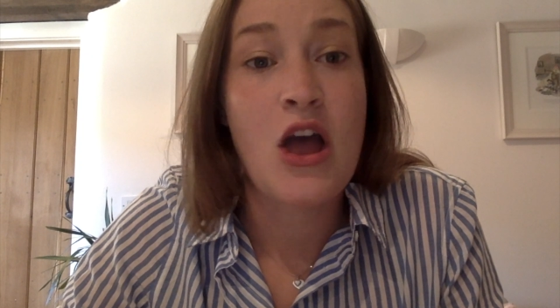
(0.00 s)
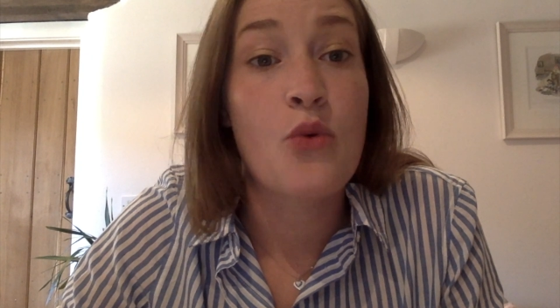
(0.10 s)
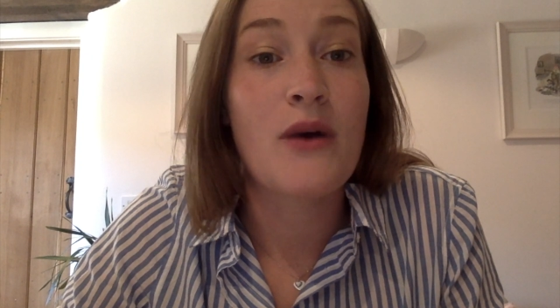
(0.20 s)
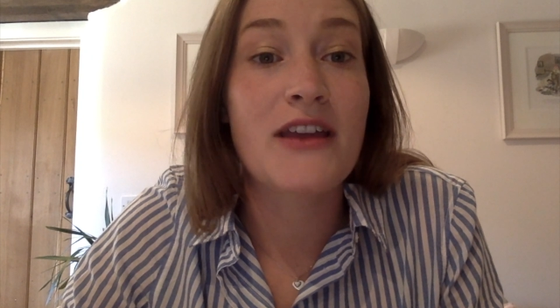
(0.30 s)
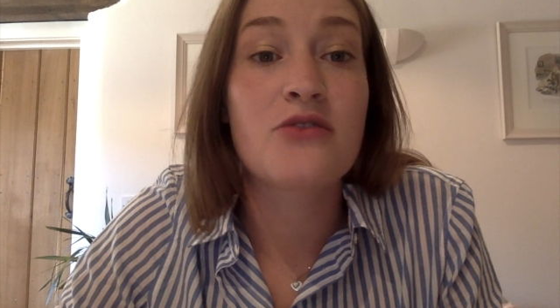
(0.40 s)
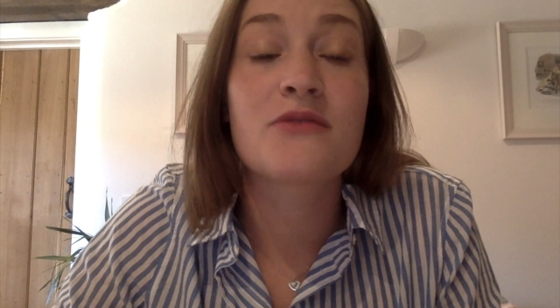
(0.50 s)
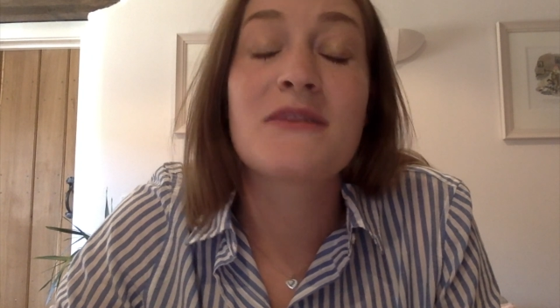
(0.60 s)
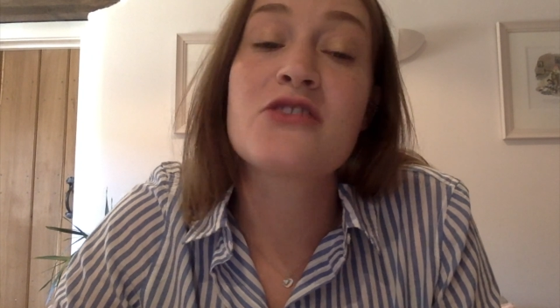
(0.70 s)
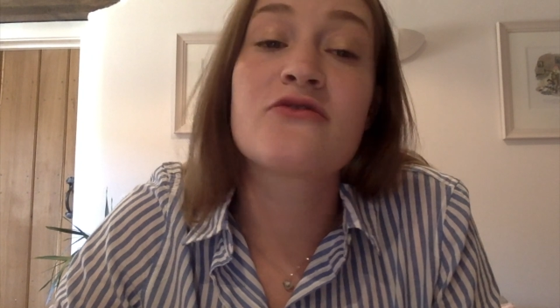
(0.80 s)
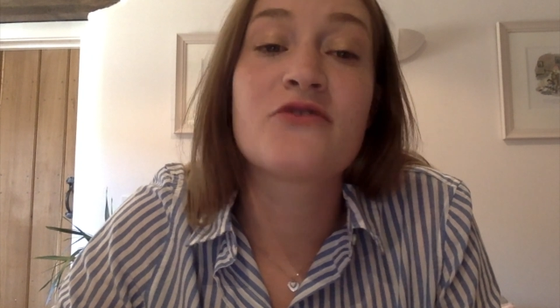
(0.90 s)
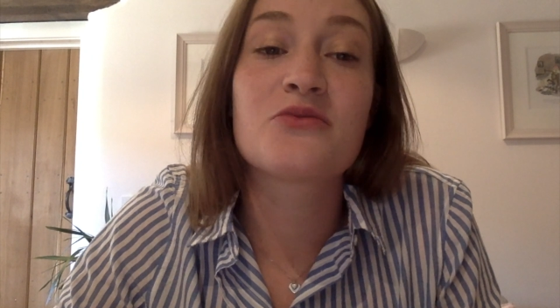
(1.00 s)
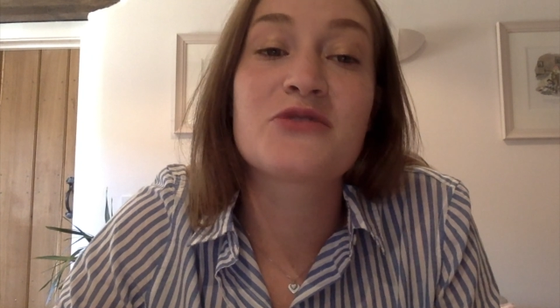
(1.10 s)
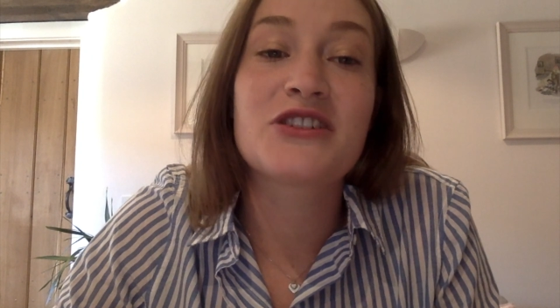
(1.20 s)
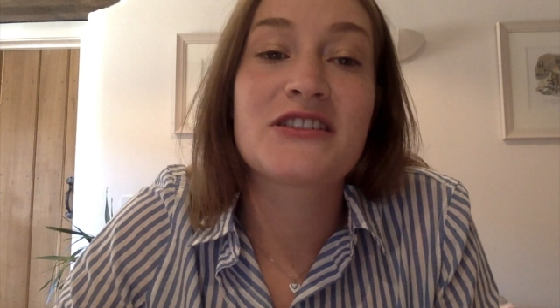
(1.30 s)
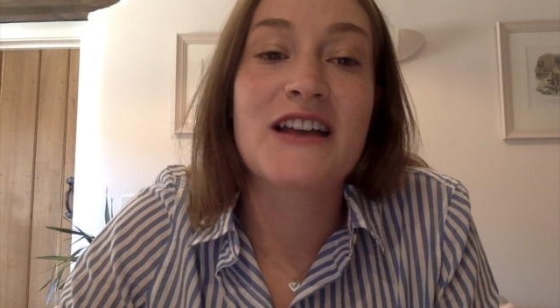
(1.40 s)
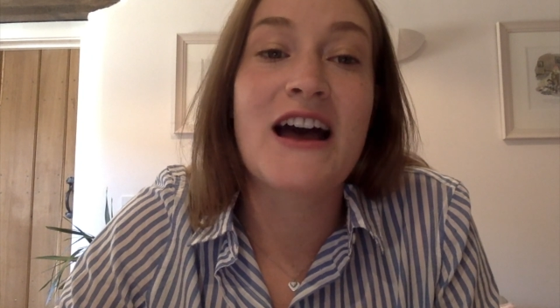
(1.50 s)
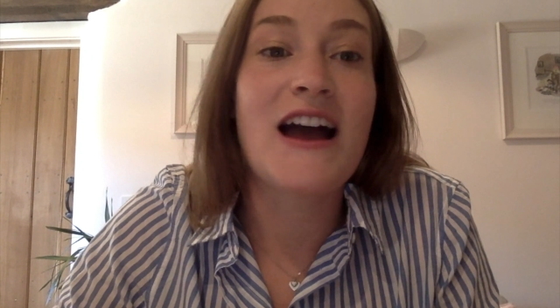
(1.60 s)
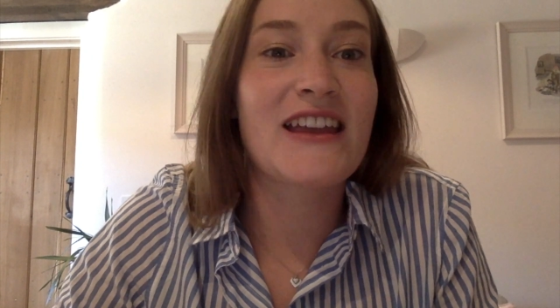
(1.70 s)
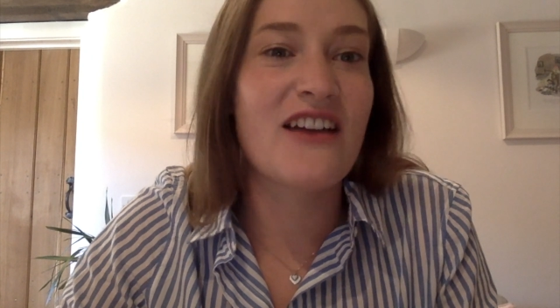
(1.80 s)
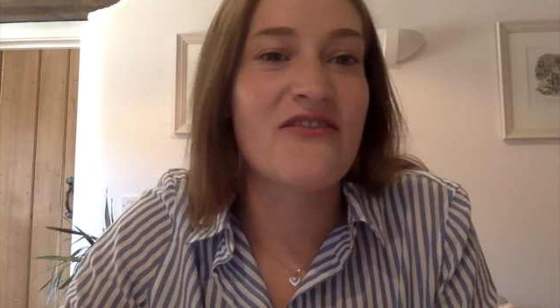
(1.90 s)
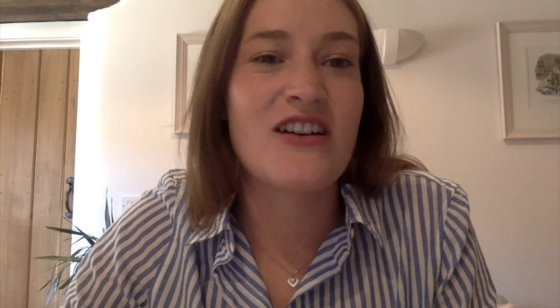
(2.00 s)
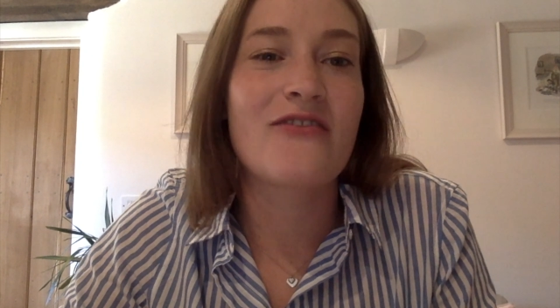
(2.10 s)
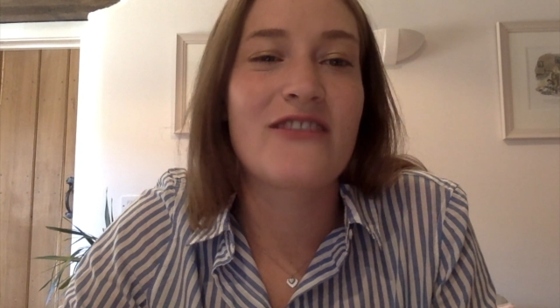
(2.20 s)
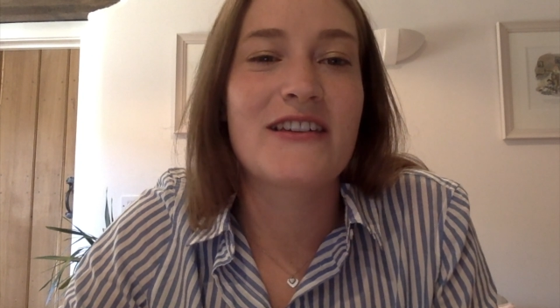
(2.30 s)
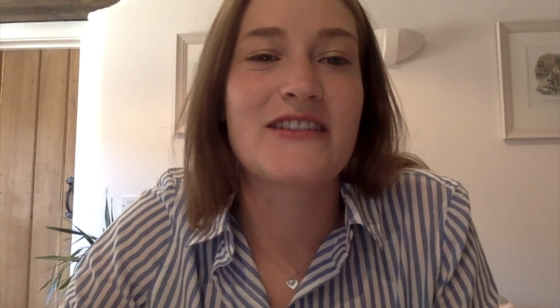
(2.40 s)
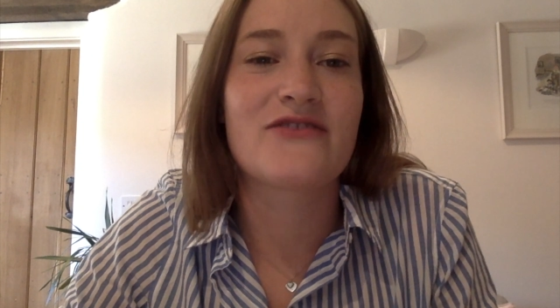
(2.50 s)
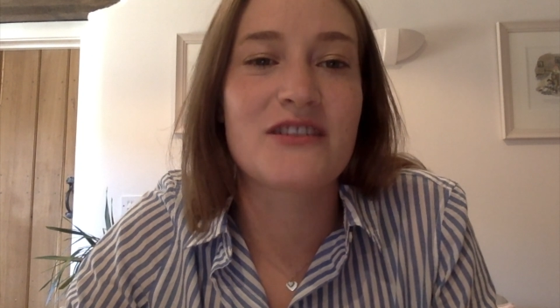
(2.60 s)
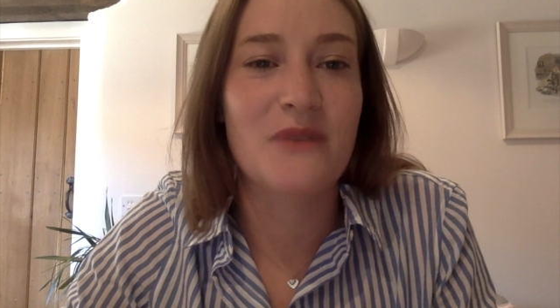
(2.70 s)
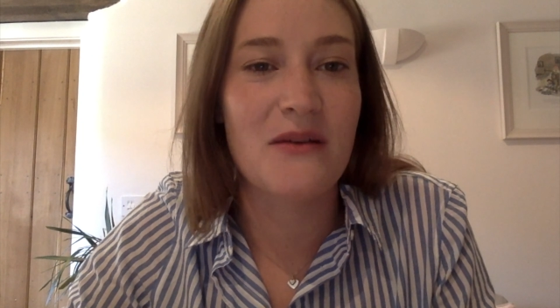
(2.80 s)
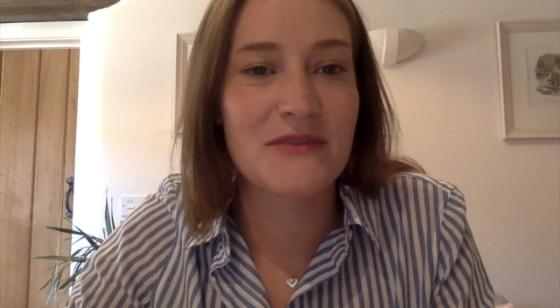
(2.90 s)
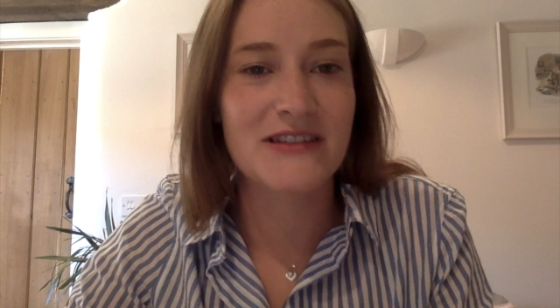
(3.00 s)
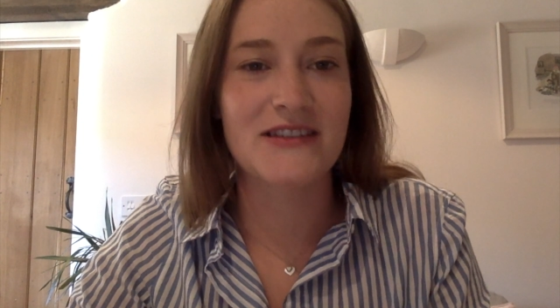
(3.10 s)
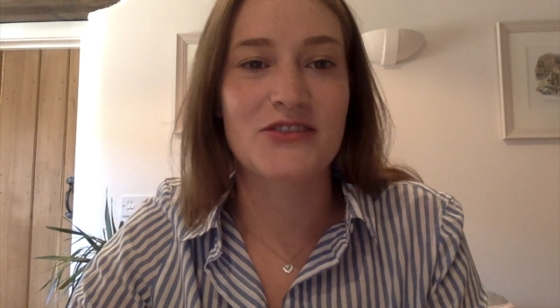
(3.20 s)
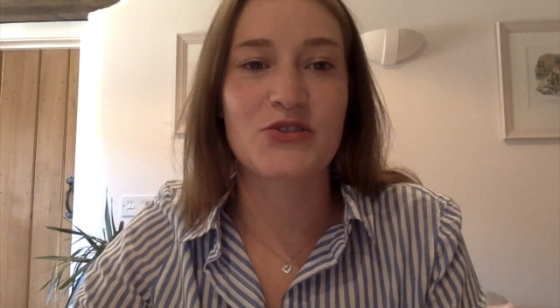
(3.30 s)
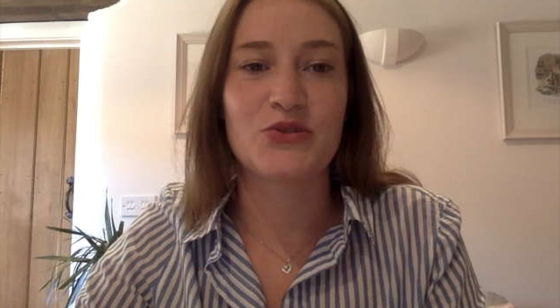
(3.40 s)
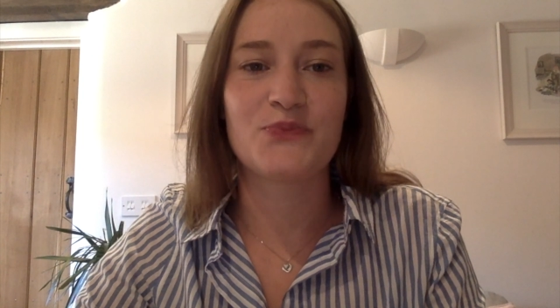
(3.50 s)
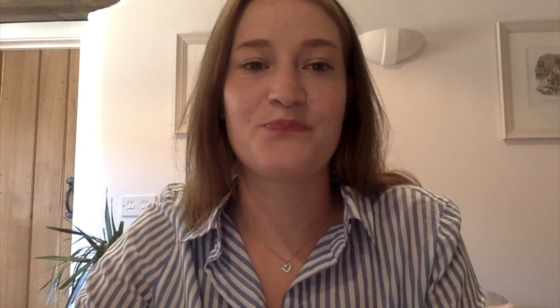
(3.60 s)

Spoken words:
where you would meet your form tutor and get a feel for the different departments in the school.